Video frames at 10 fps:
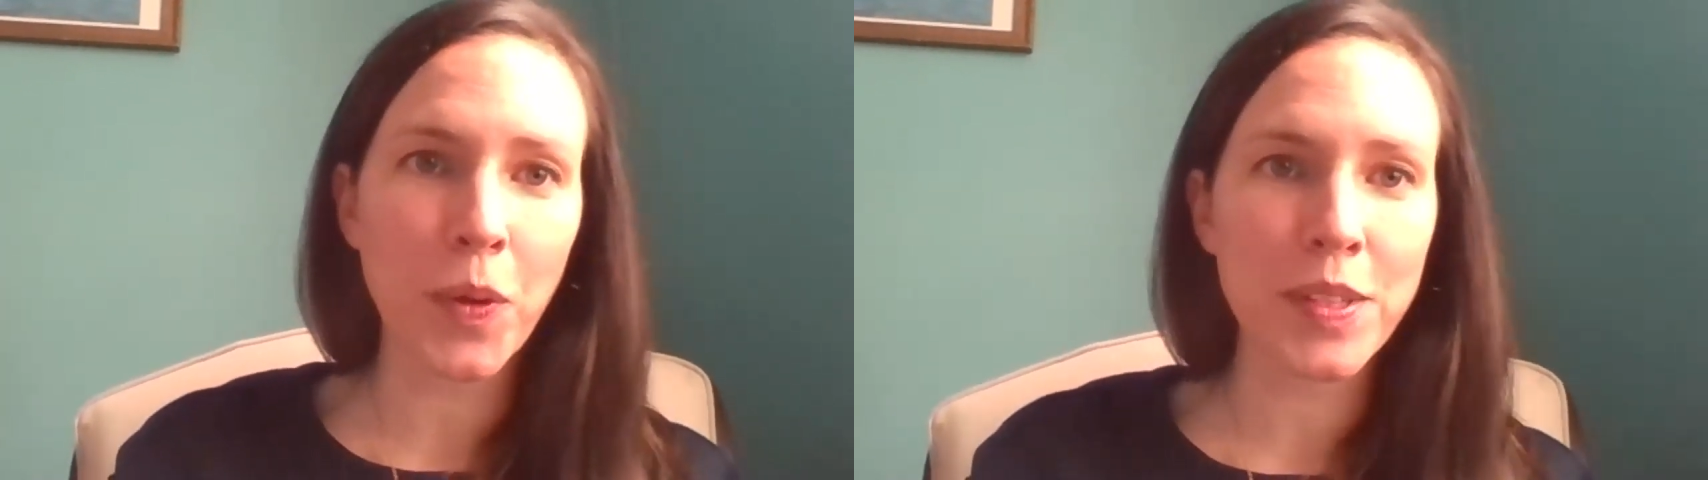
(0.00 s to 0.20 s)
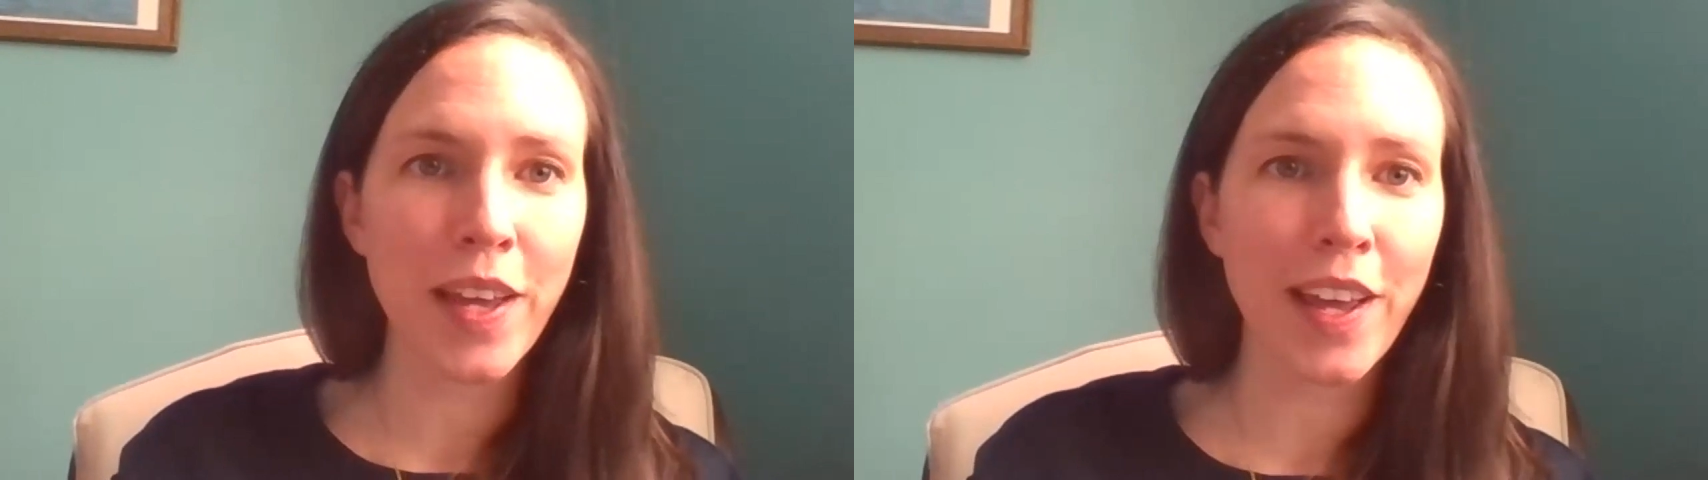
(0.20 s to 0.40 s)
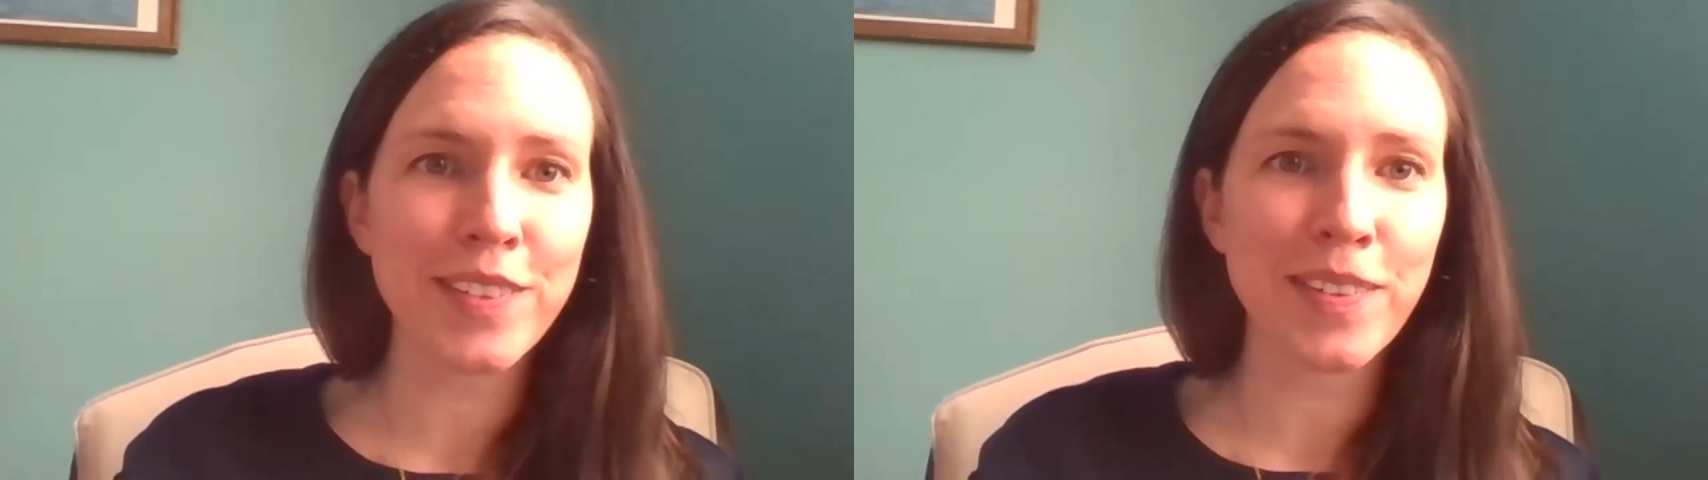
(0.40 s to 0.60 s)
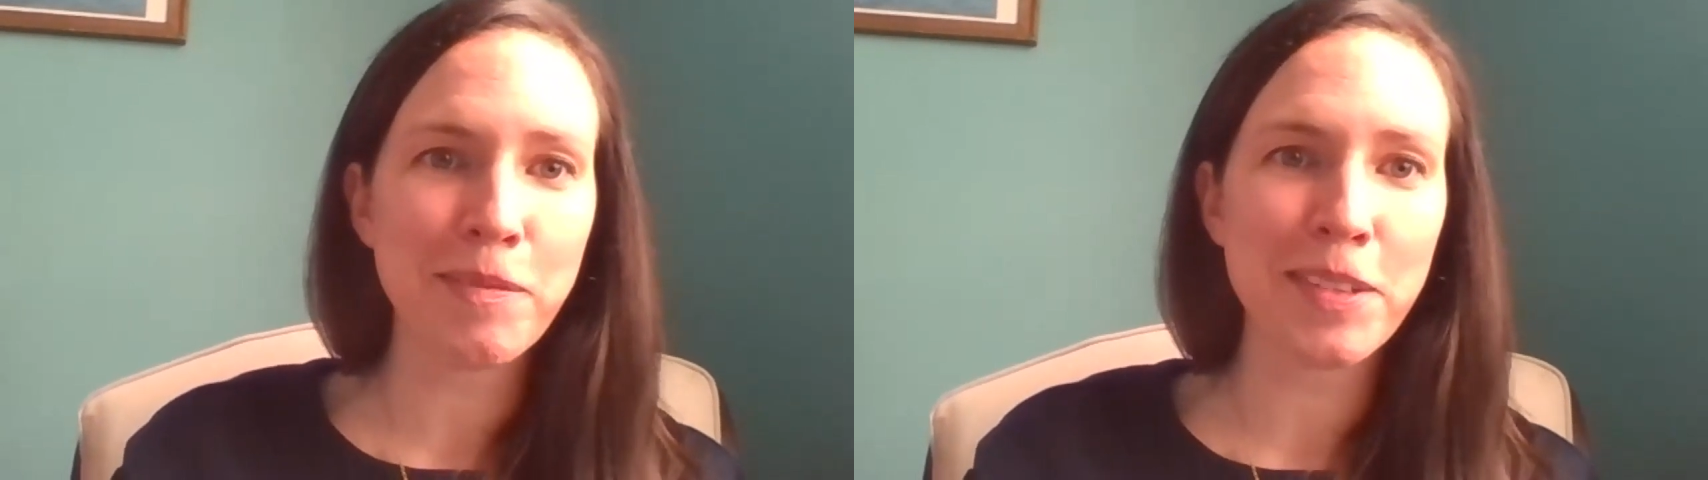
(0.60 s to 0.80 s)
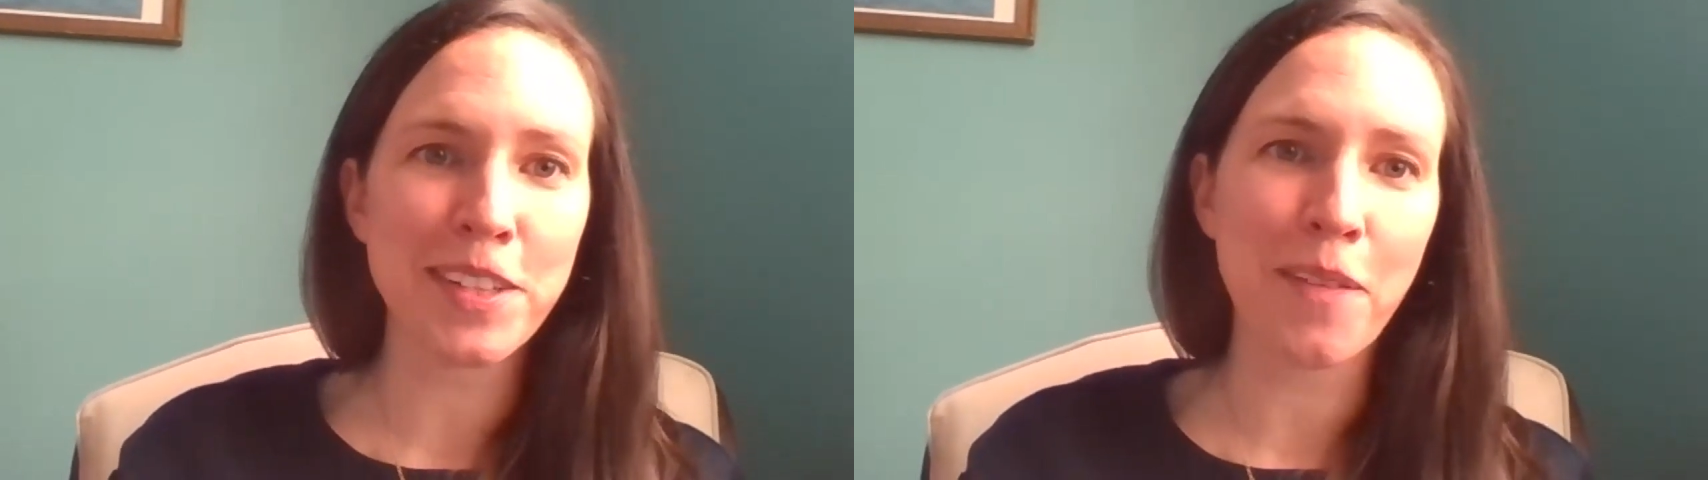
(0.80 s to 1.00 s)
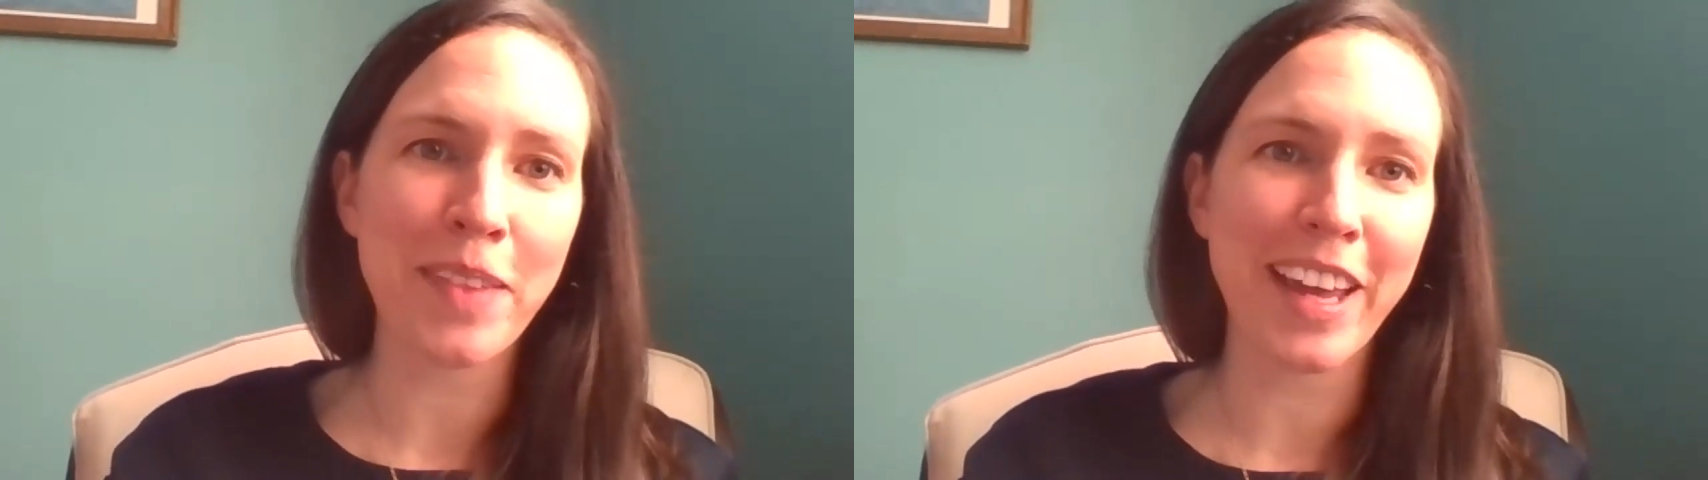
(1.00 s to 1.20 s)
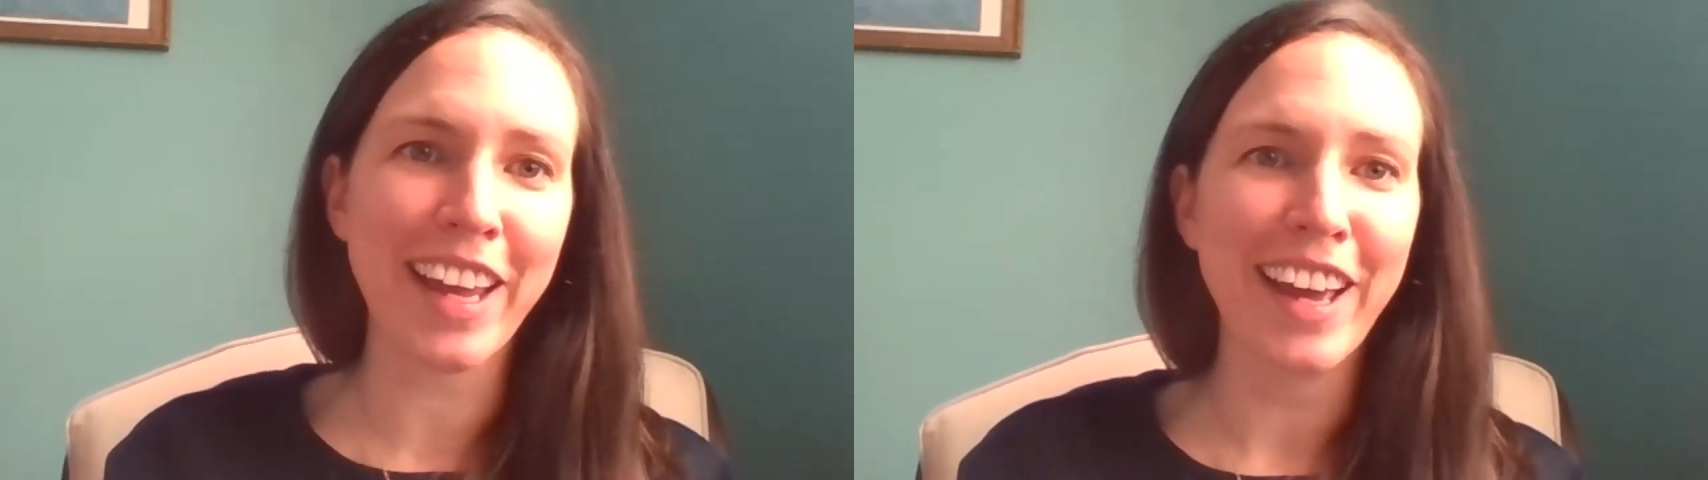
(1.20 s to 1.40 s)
wants to answer them or something.